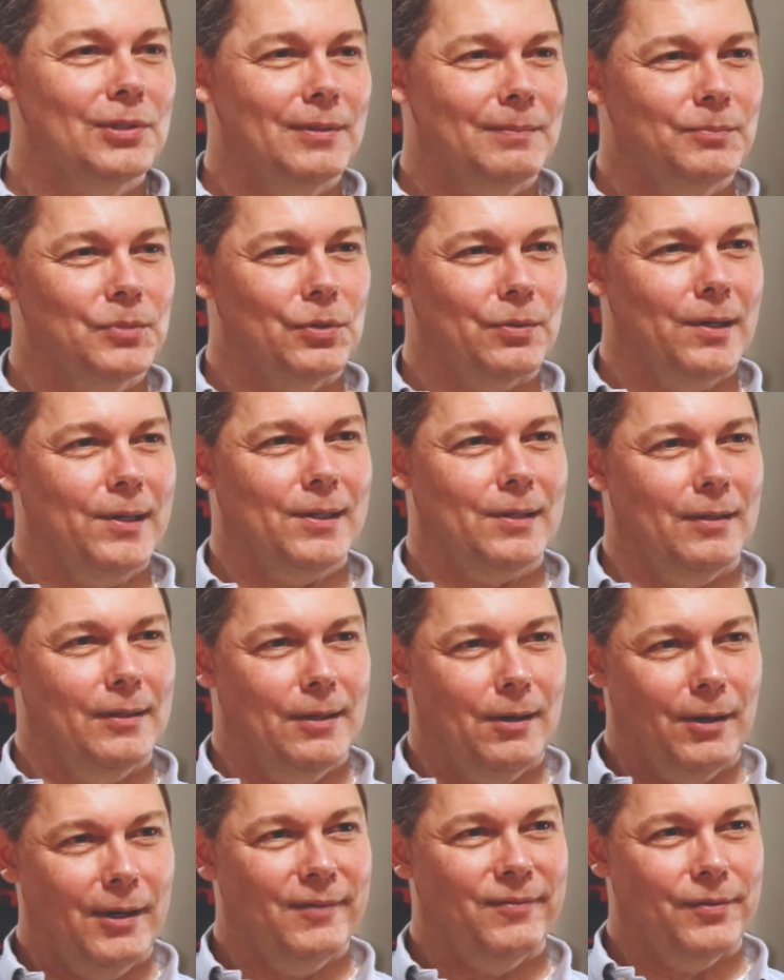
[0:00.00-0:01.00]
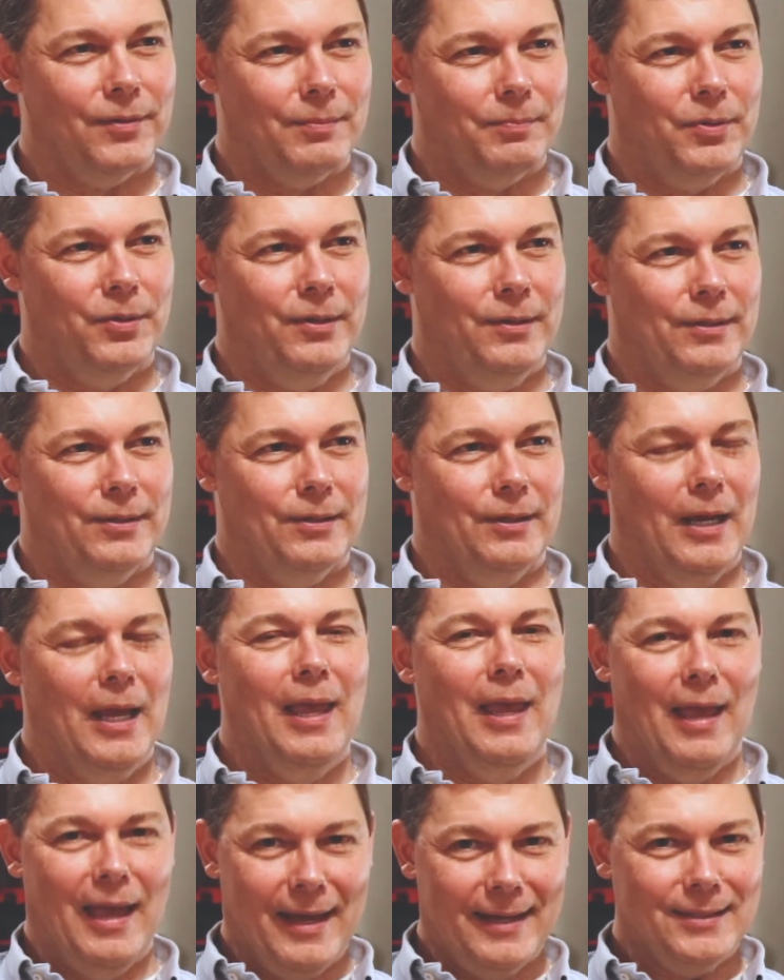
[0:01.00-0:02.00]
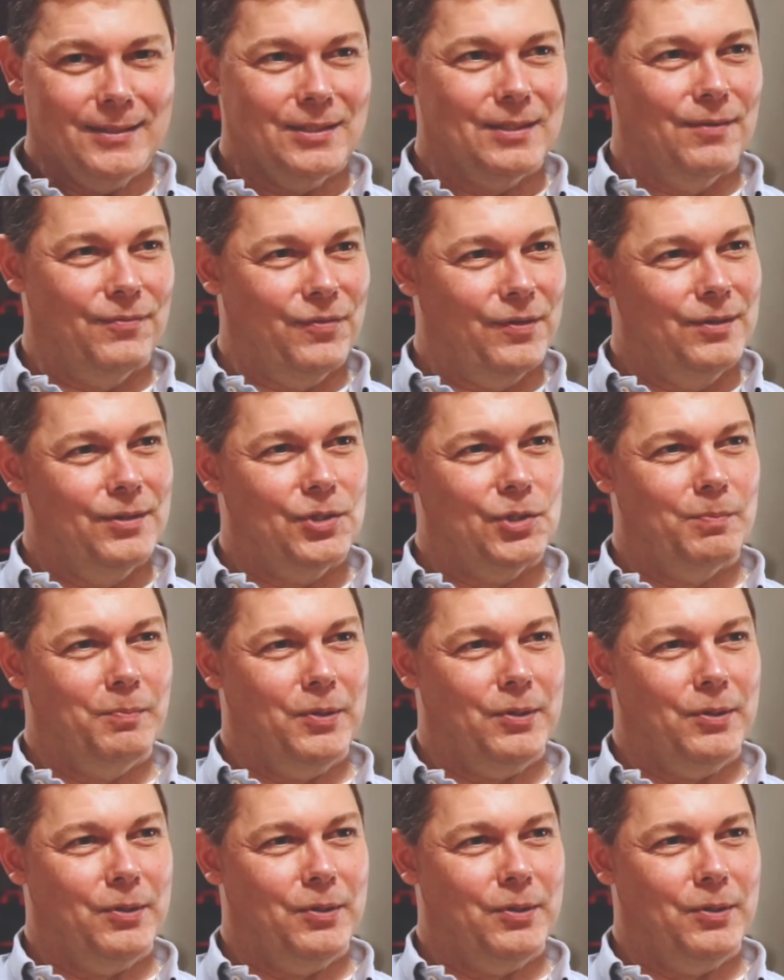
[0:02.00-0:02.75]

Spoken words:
them directly off of the printer as the finished